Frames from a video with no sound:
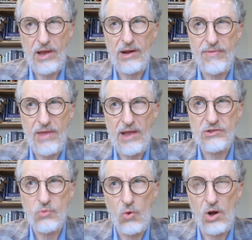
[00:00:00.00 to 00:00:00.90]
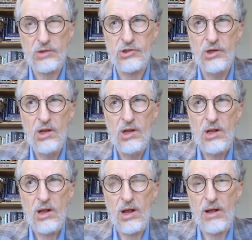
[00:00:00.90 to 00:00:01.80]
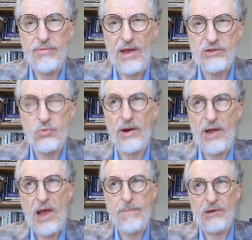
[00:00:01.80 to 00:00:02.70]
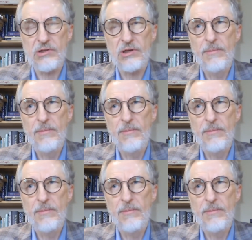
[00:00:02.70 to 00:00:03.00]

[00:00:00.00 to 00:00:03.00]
and that's what happened.